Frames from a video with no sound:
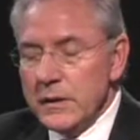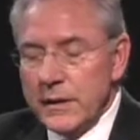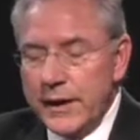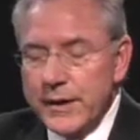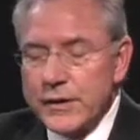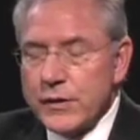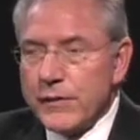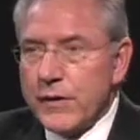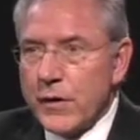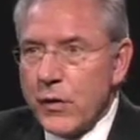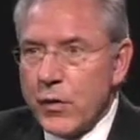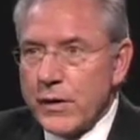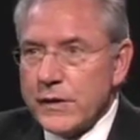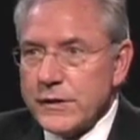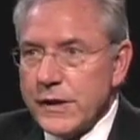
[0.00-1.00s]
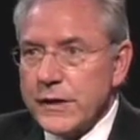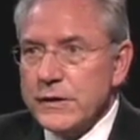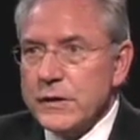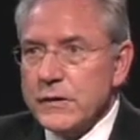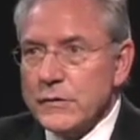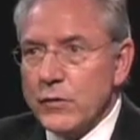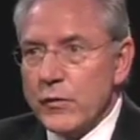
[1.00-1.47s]
Each of our
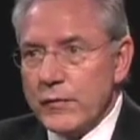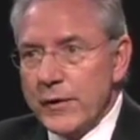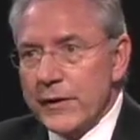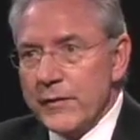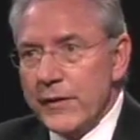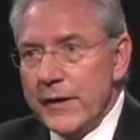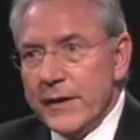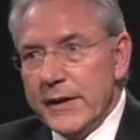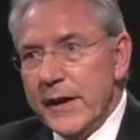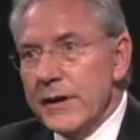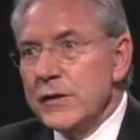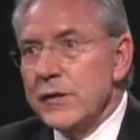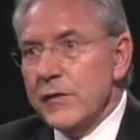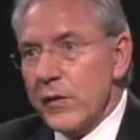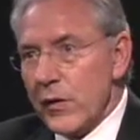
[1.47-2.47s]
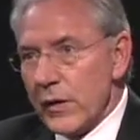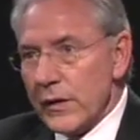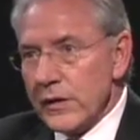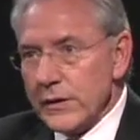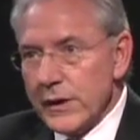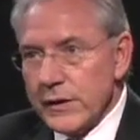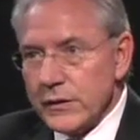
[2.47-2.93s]
organizations will renovate. Each of our
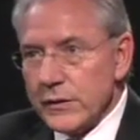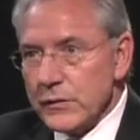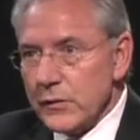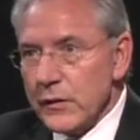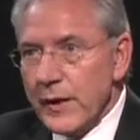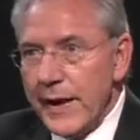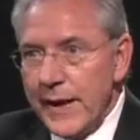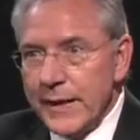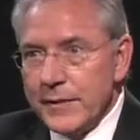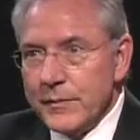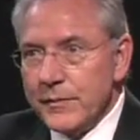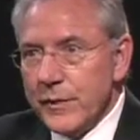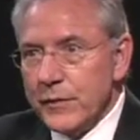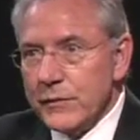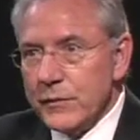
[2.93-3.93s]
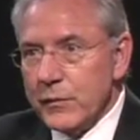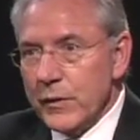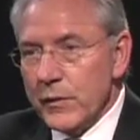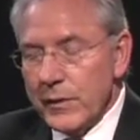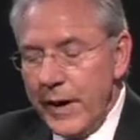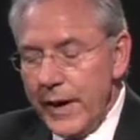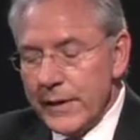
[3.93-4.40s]
organizations will add
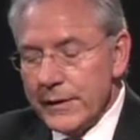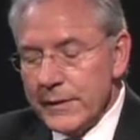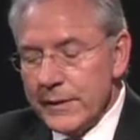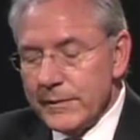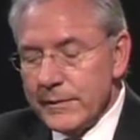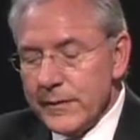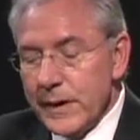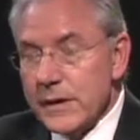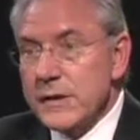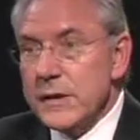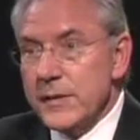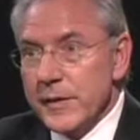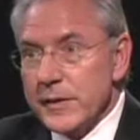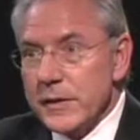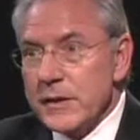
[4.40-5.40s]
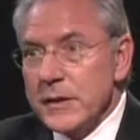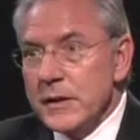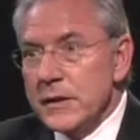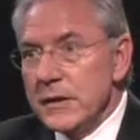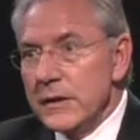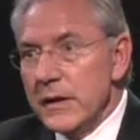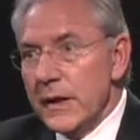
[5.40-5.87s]
exhibits,
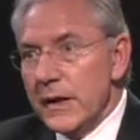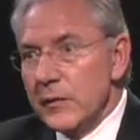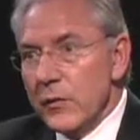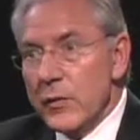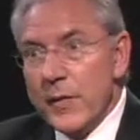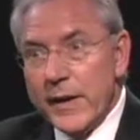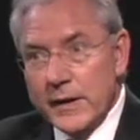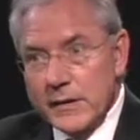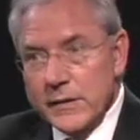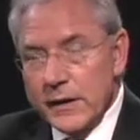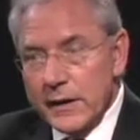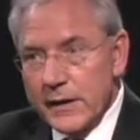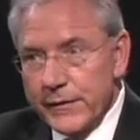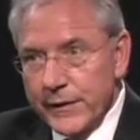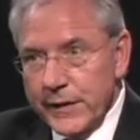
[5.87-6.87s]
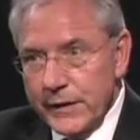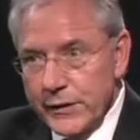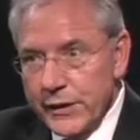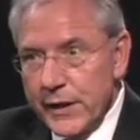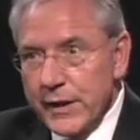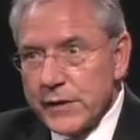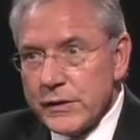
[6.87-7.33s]
and we'll make significant
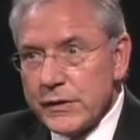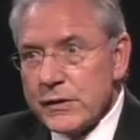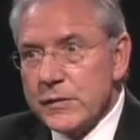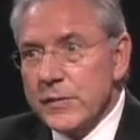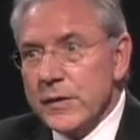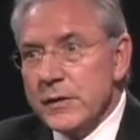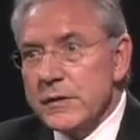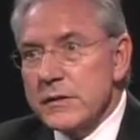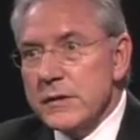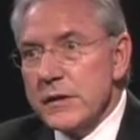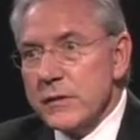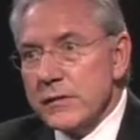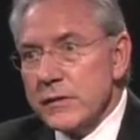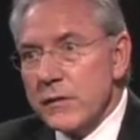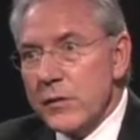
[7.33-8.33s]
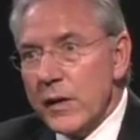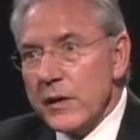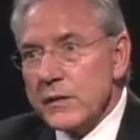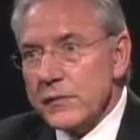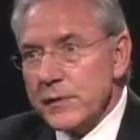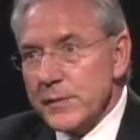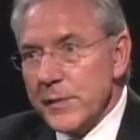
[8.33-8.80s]
changes, but Center and Square
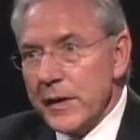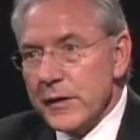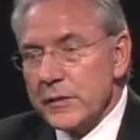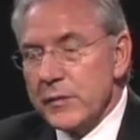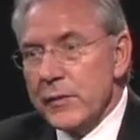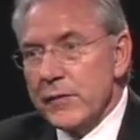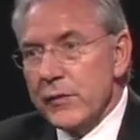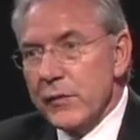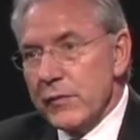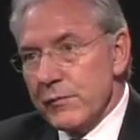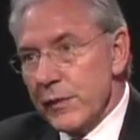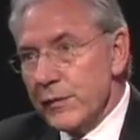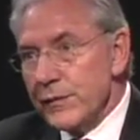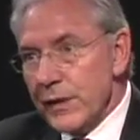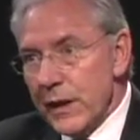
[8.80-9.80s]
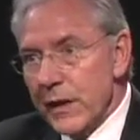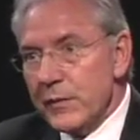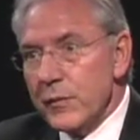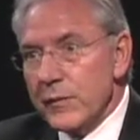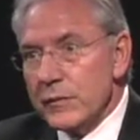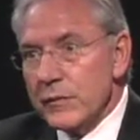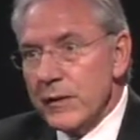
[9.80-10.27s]
is responsible for the
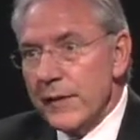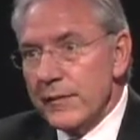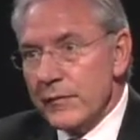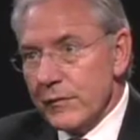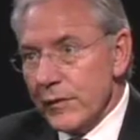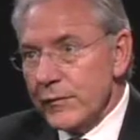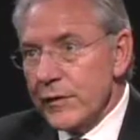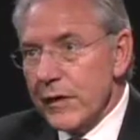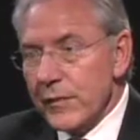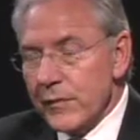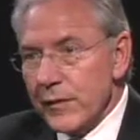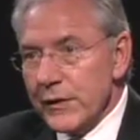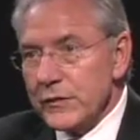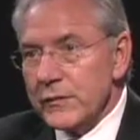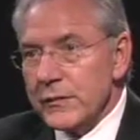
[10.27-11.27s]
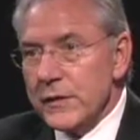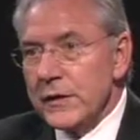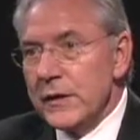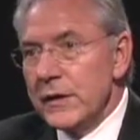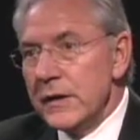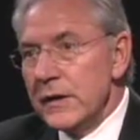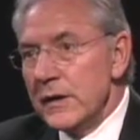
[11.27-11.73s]
rooftop, which will have a rooftop restaurant.
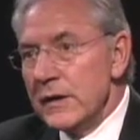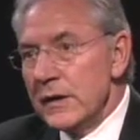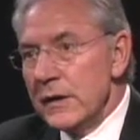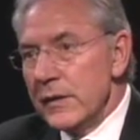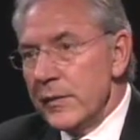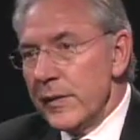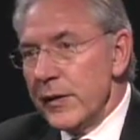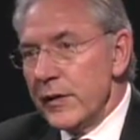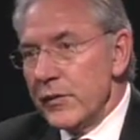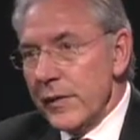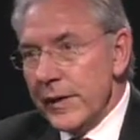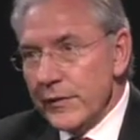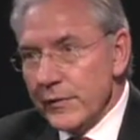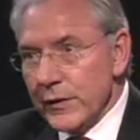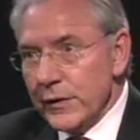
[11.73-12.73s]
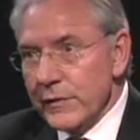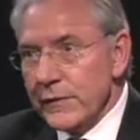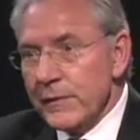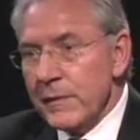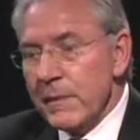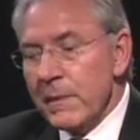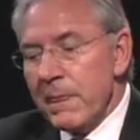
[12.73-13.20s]
It'll be a green roof.